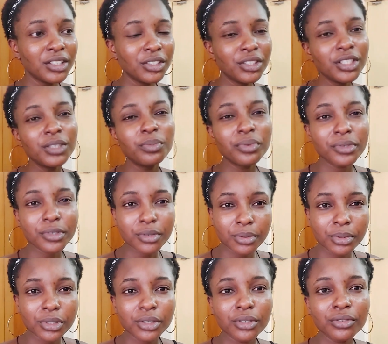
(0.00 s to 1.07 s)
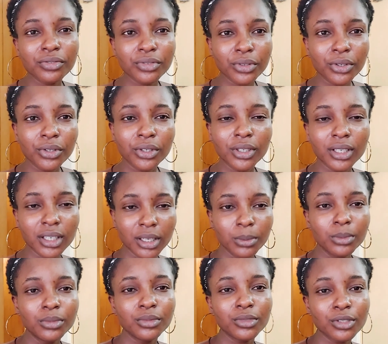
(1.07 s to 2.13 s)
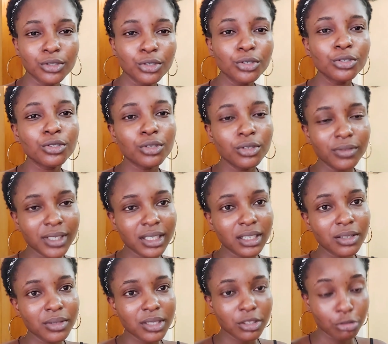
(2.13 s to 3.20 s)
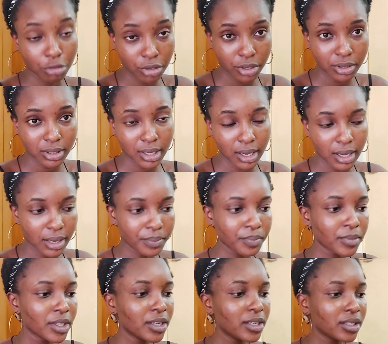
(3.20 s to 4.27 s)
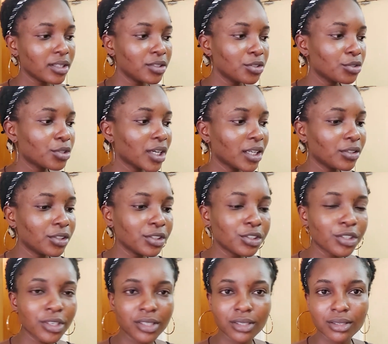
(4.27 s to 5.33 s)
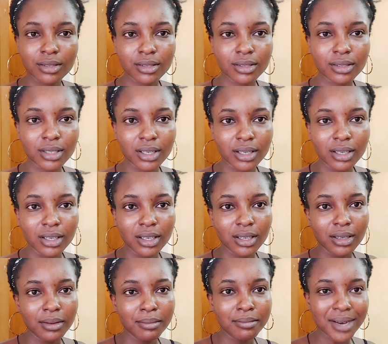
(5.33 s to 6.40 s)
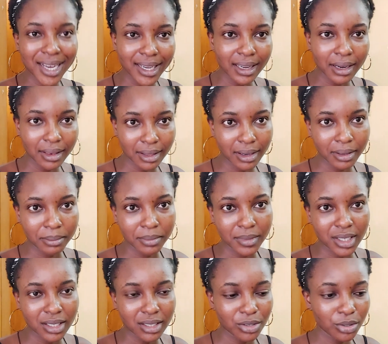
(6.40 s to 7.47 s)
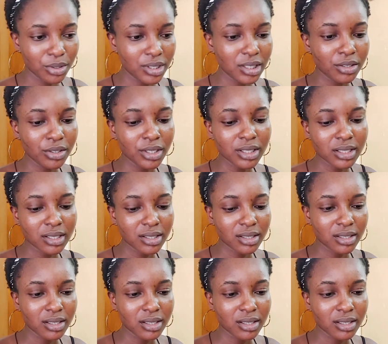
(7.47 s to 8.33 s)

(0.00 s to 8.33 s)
need prescription for those over the counter drugs. Yeah, you cannot just buy them. So they're not